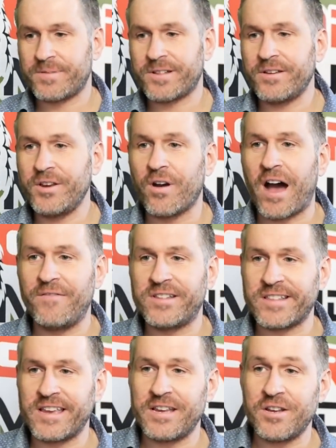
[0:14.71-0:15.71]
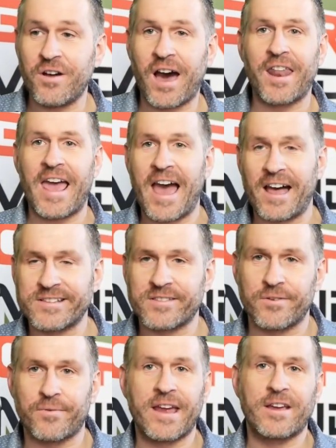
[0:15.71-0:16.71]
So you're obviously, you know how to
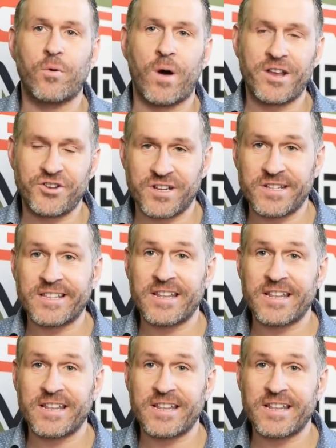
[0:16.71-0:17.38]
ask the right questions